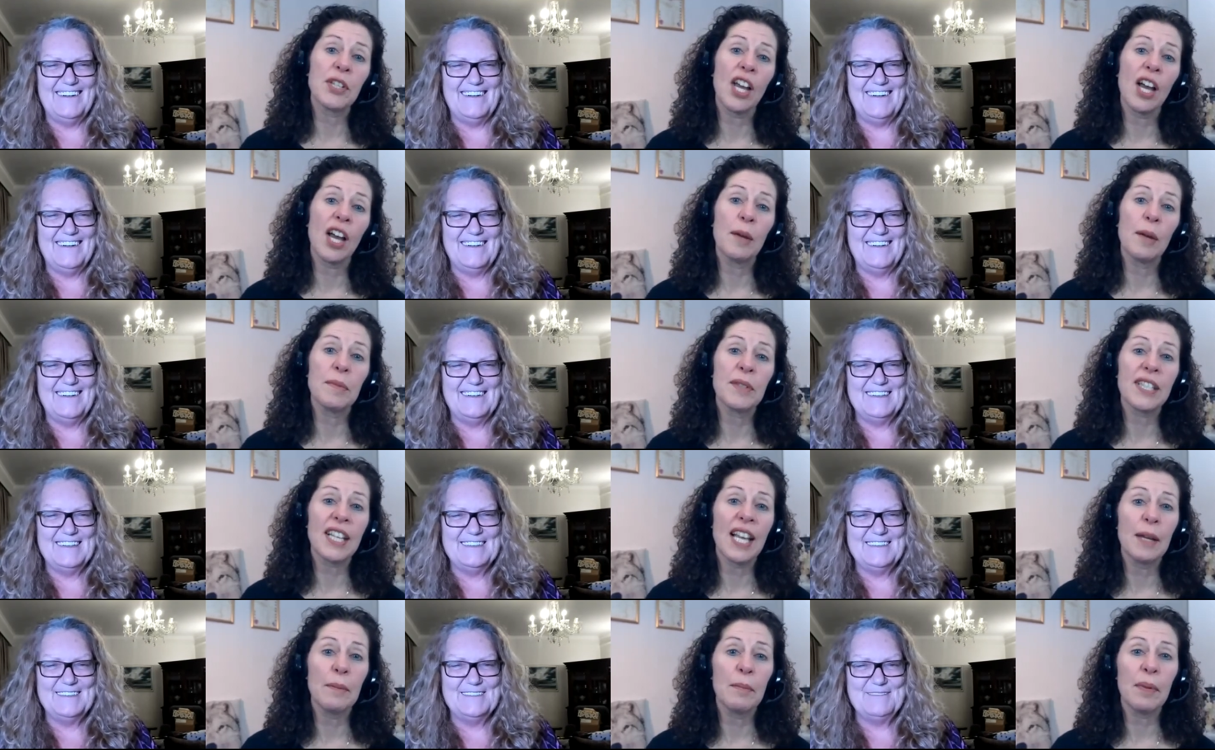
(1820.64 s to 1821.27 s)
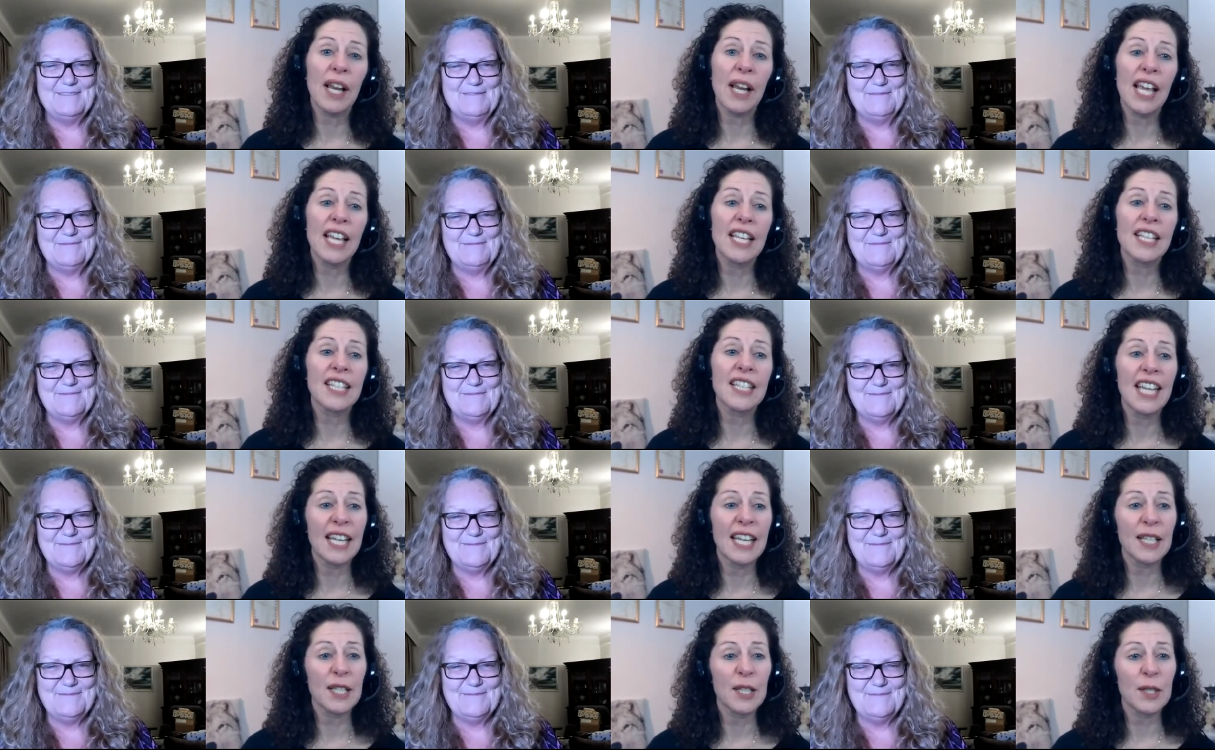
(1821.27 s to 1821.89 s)
Speaker 1: time, same
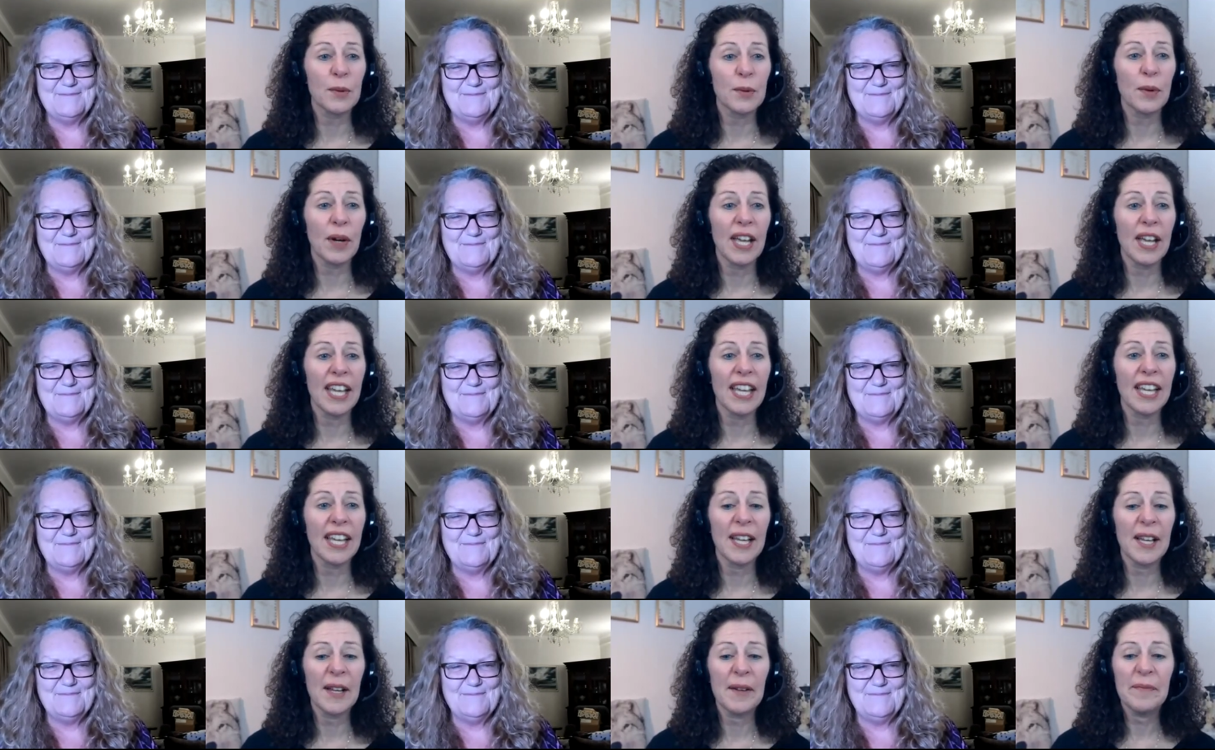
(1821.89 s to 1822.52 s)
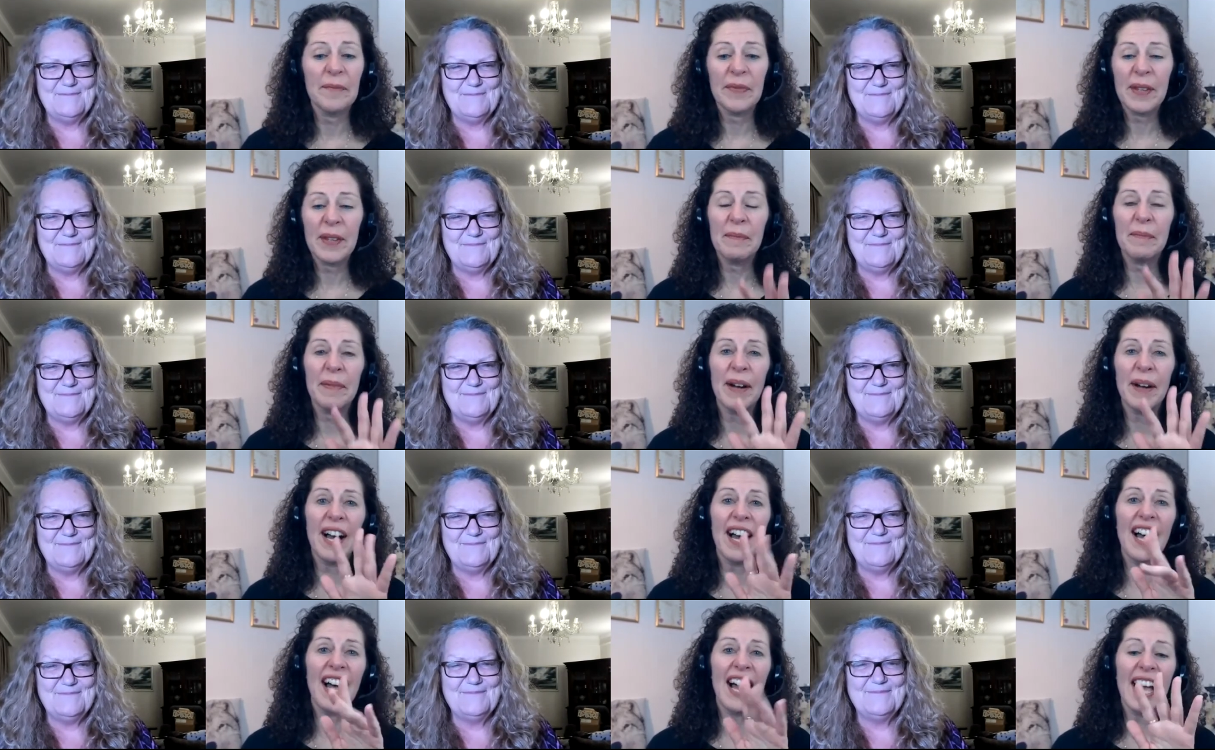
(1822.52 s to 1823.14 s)
place next week.
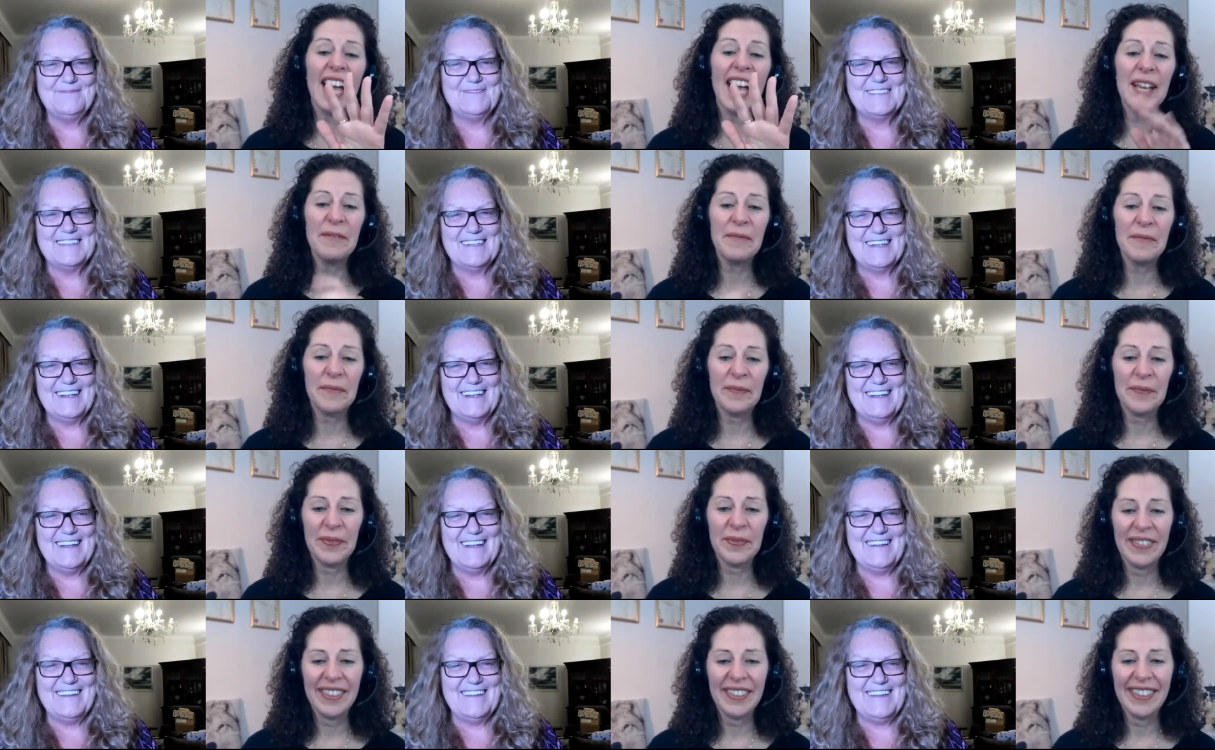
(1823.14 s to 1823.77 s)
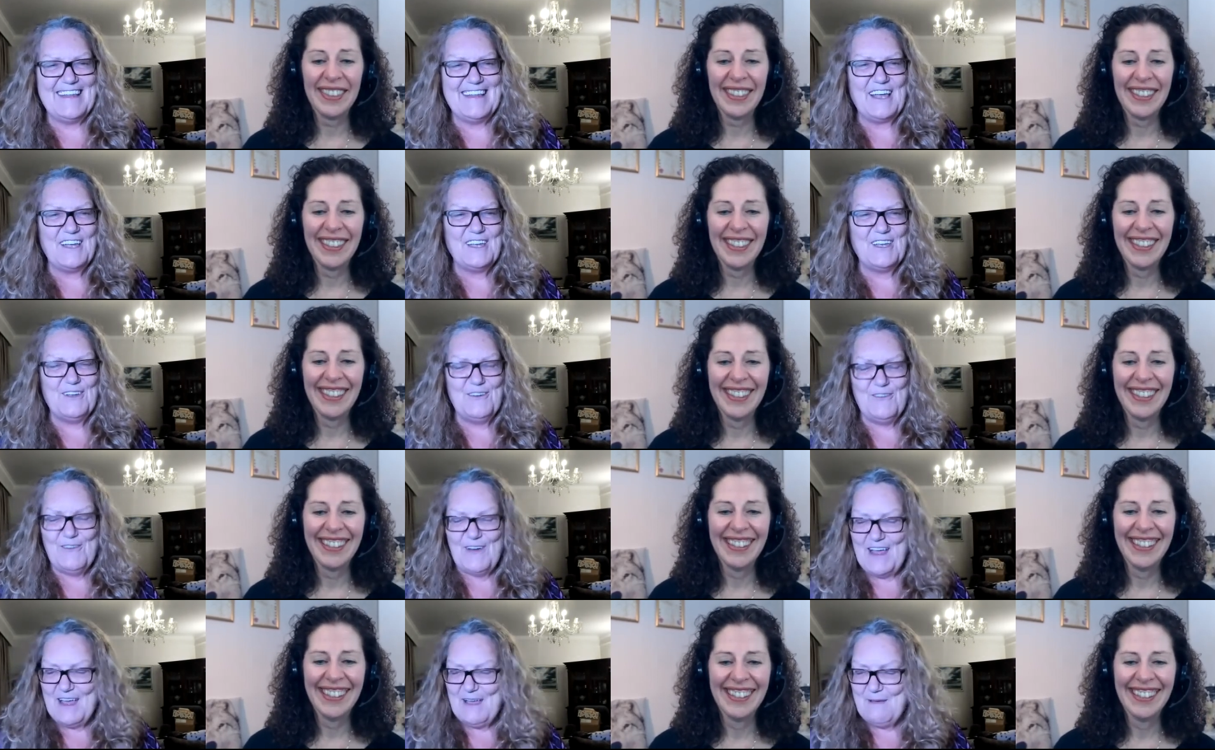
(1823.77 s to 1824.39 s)
Bye.
Speaker 2: Thank
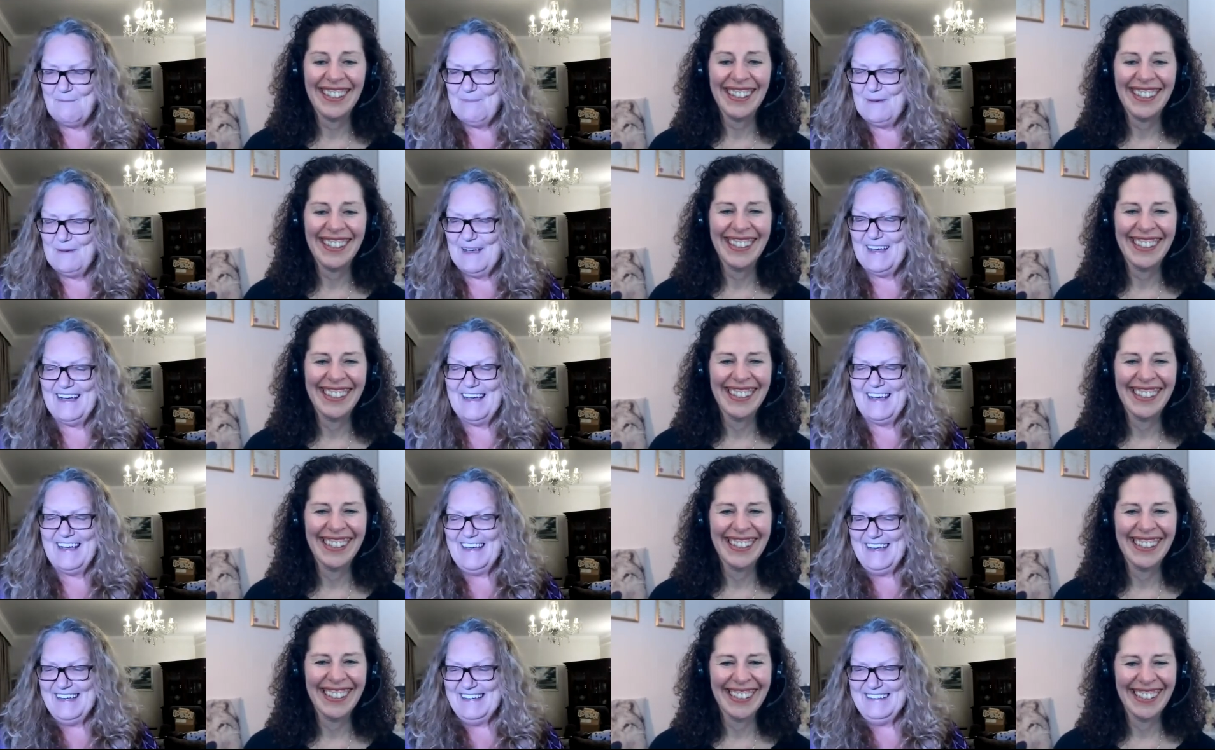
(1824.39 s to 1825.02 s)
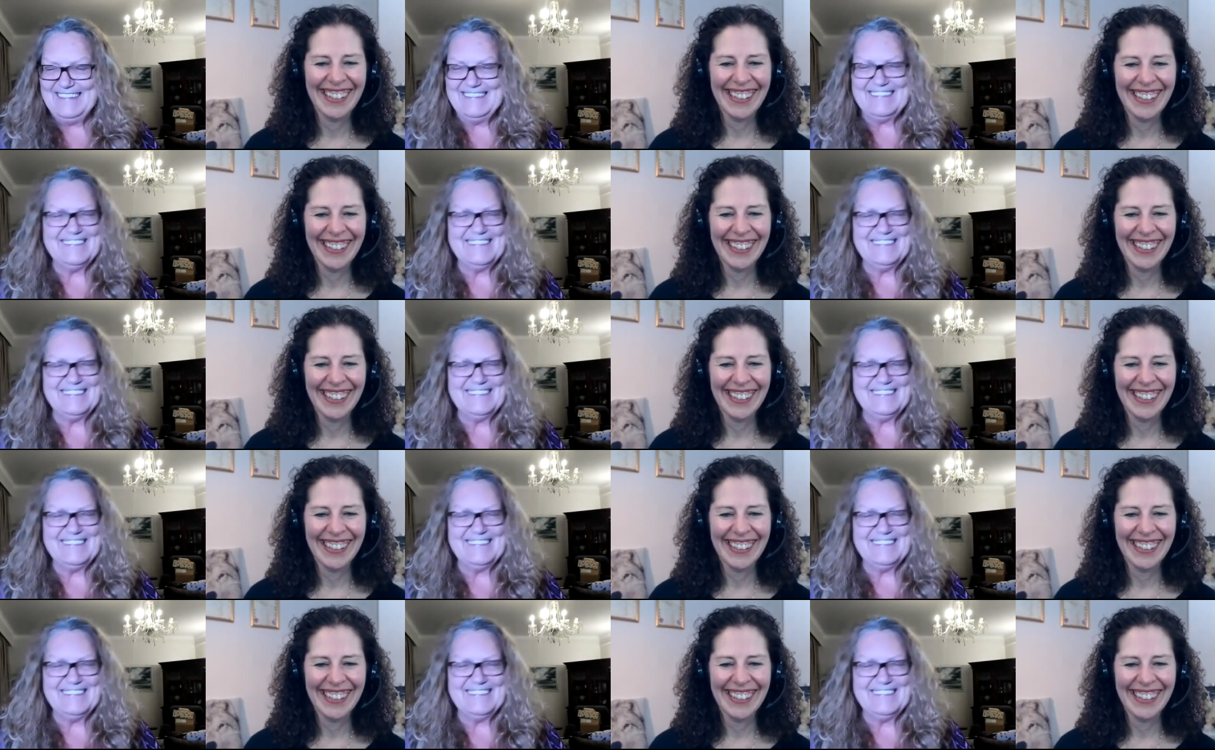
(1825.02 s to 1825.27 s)
you, Rae. Bye.